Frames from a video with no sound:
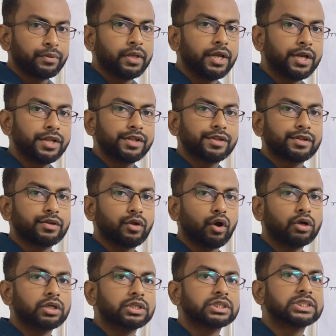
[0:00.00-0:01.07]
it is
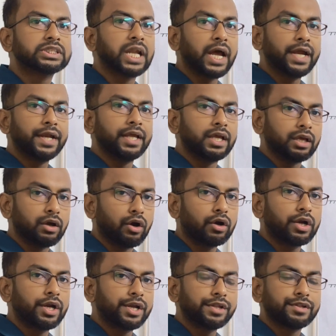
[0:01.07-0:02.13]
not sliding or
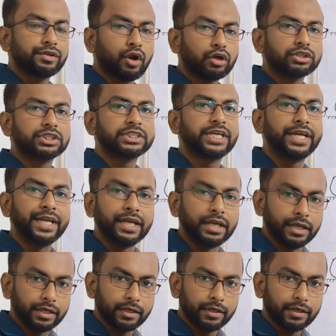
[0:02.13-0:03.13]
it is not skidding.